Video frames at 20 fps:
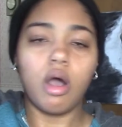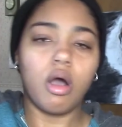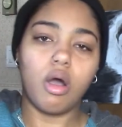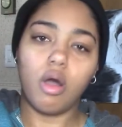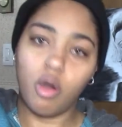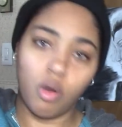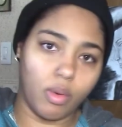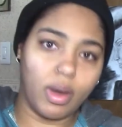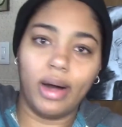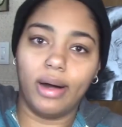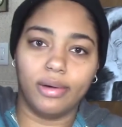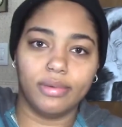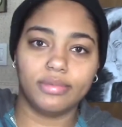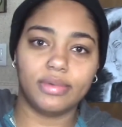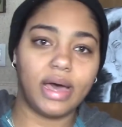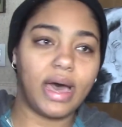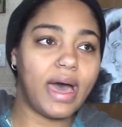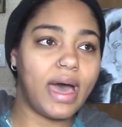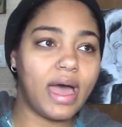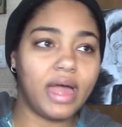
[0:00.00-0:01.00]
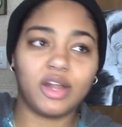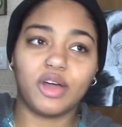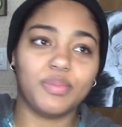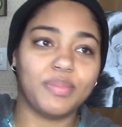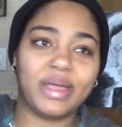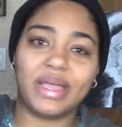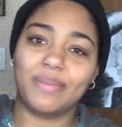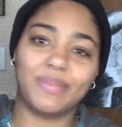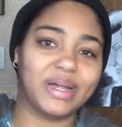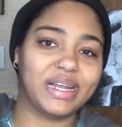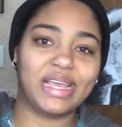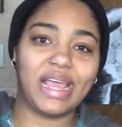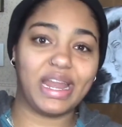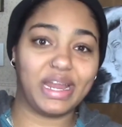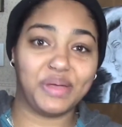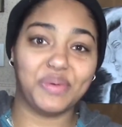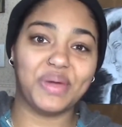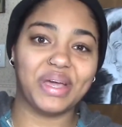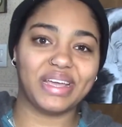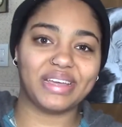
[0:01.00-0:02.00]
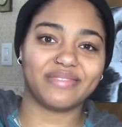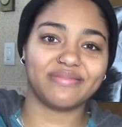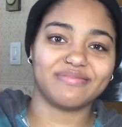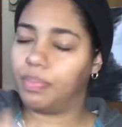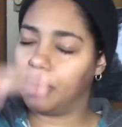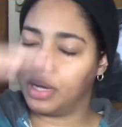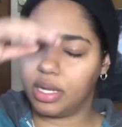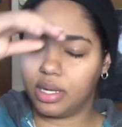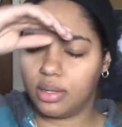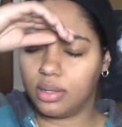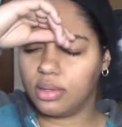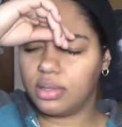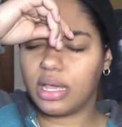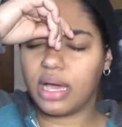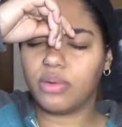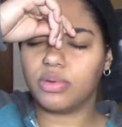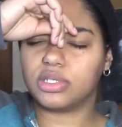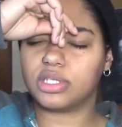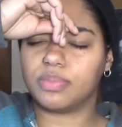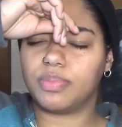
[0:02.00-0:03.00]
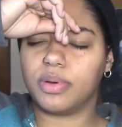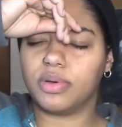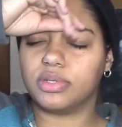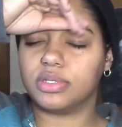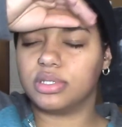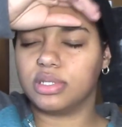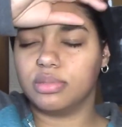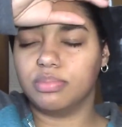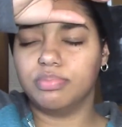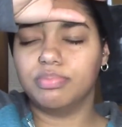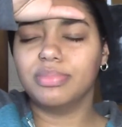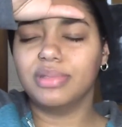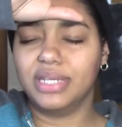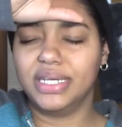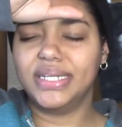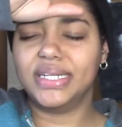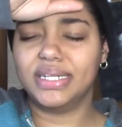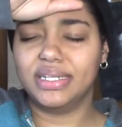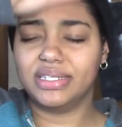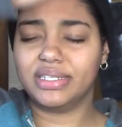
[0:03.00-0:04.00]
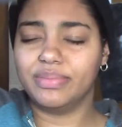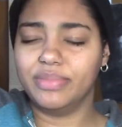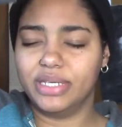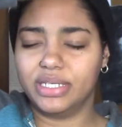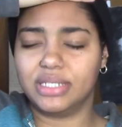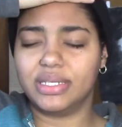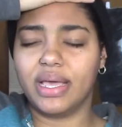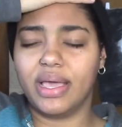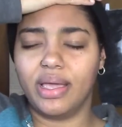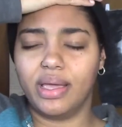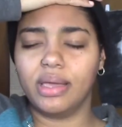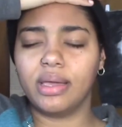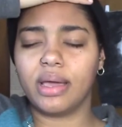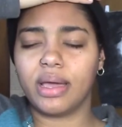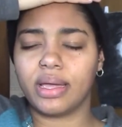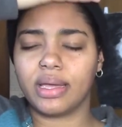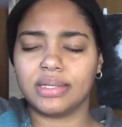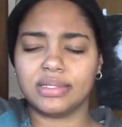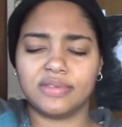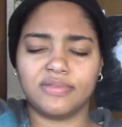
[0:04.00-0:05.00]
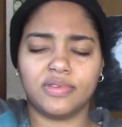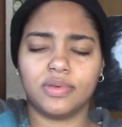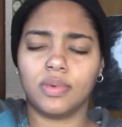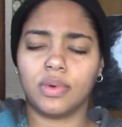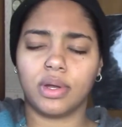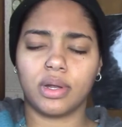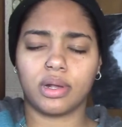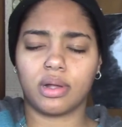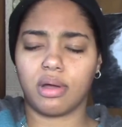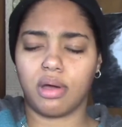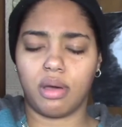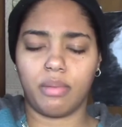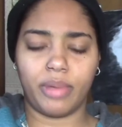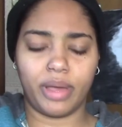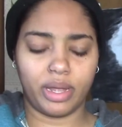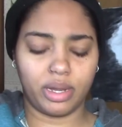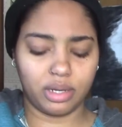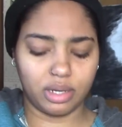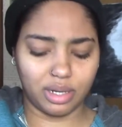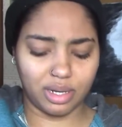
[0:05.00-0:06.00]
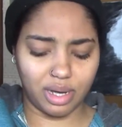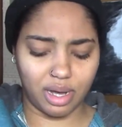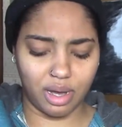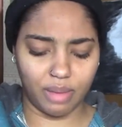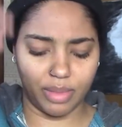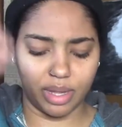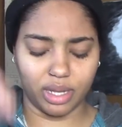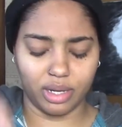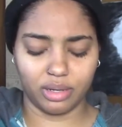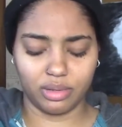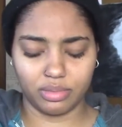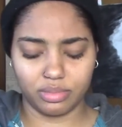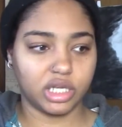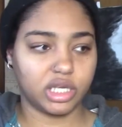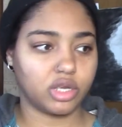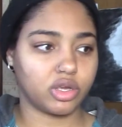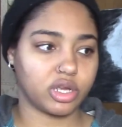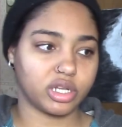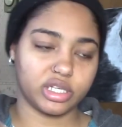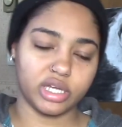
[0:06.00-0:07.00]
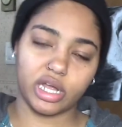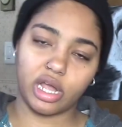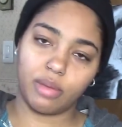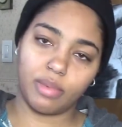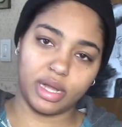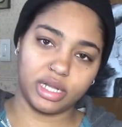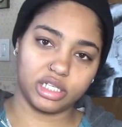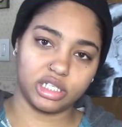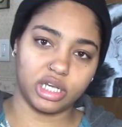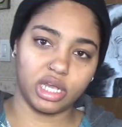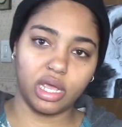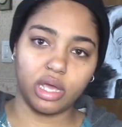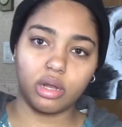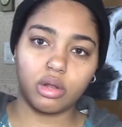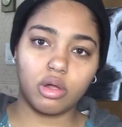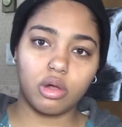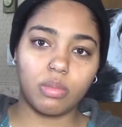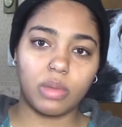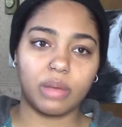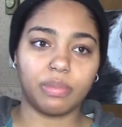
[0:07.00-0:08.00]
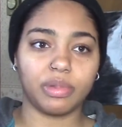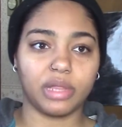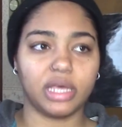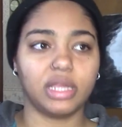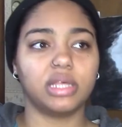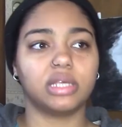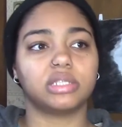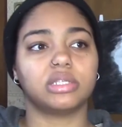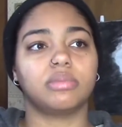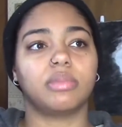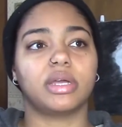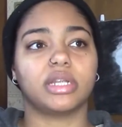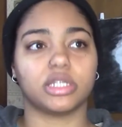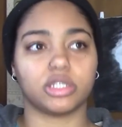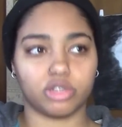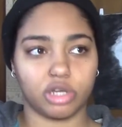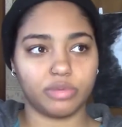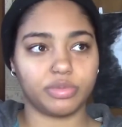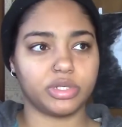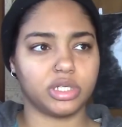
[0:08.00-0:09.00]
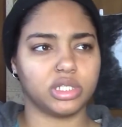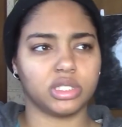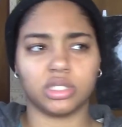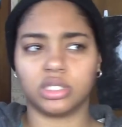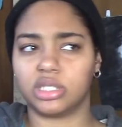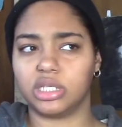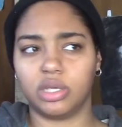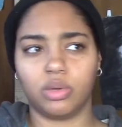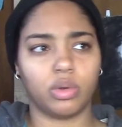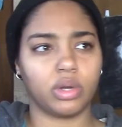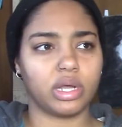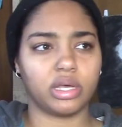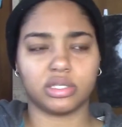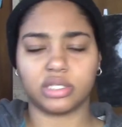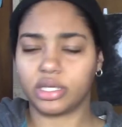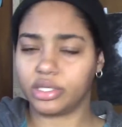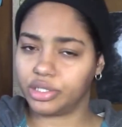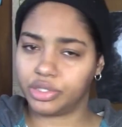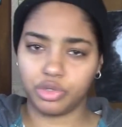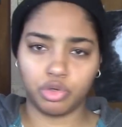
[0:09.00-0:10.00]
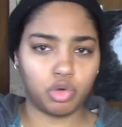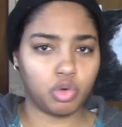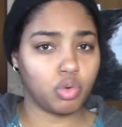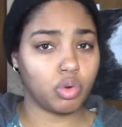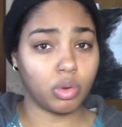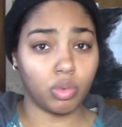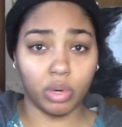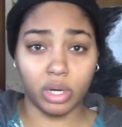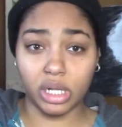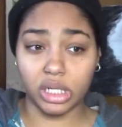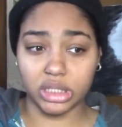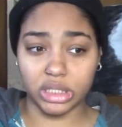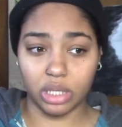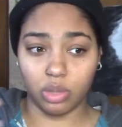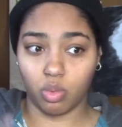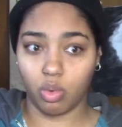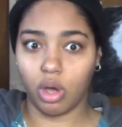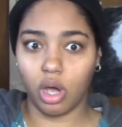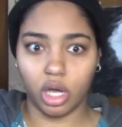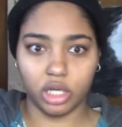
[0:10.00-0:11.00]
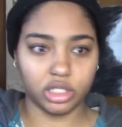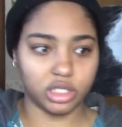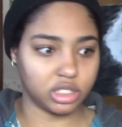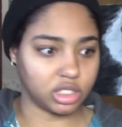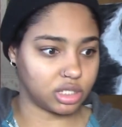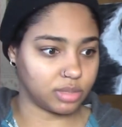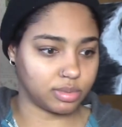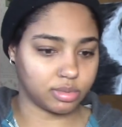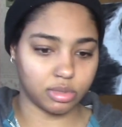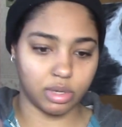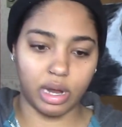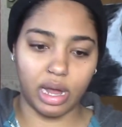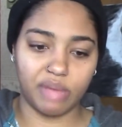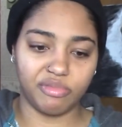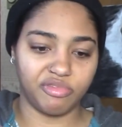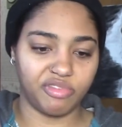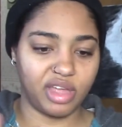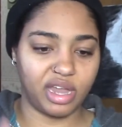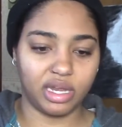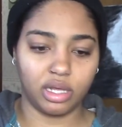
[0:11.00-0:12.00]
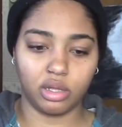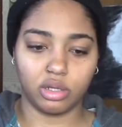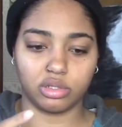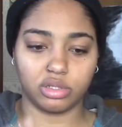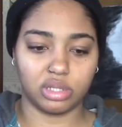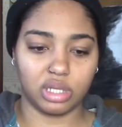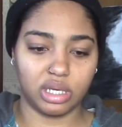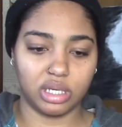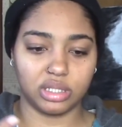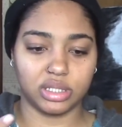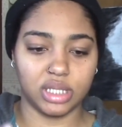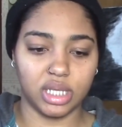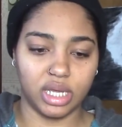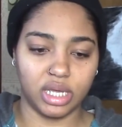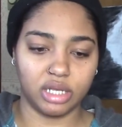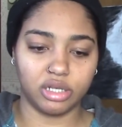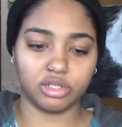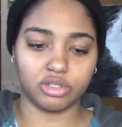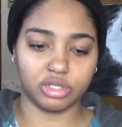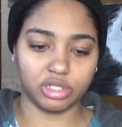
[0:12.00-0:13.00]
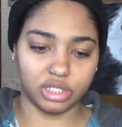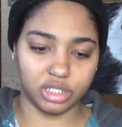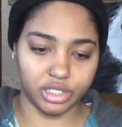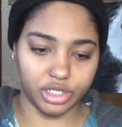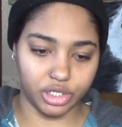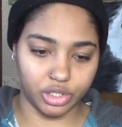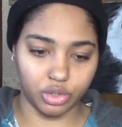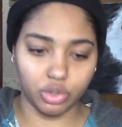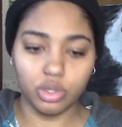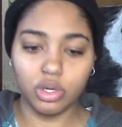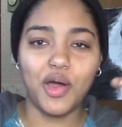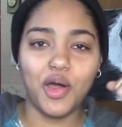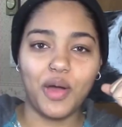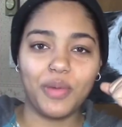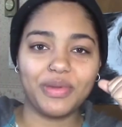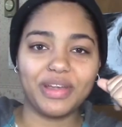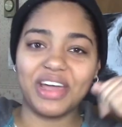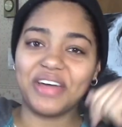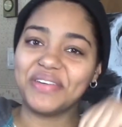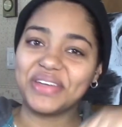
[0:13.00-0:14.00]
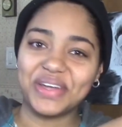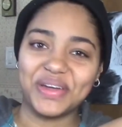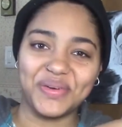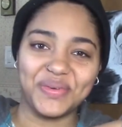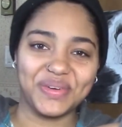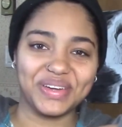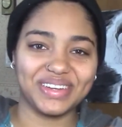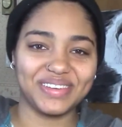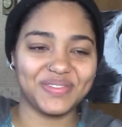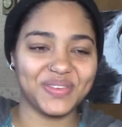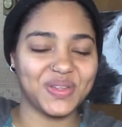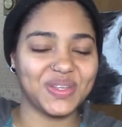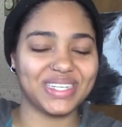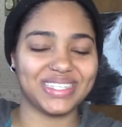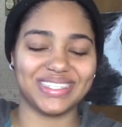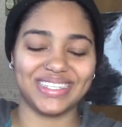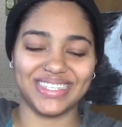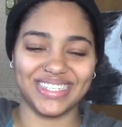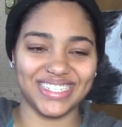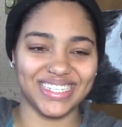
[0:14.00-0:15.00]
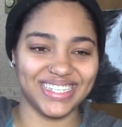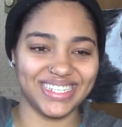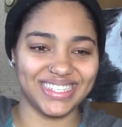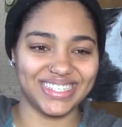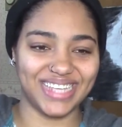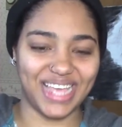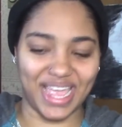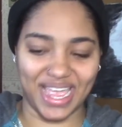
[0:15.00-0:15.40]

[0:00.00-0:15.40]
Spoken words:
Oh well, I don't make money anyway. But that was supposed to lead into me saying, I guess if you wanna comment, comment. And you can check out my channel, my playlist, and my descriptions to see what else I do and what else I watch, and subscribe if any of those things interest you. Hope you're having a wonderful existence.